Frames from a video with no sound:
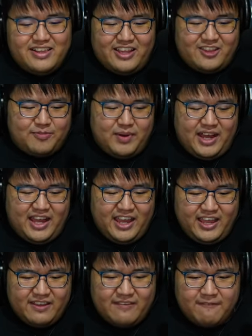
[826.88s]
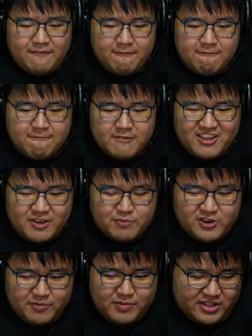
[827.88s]
Let's buy a
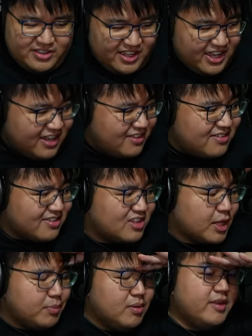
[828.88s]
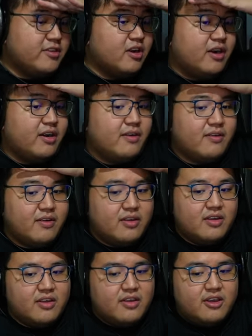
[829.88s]
pre-built deck to supplement our,
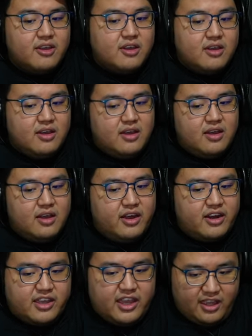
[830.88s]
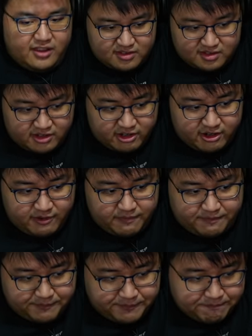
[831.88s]
our gains here.
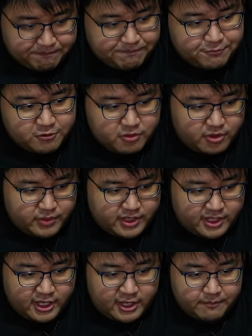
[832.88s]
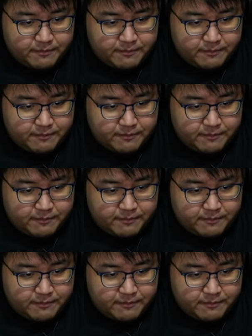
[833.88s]
What do we get?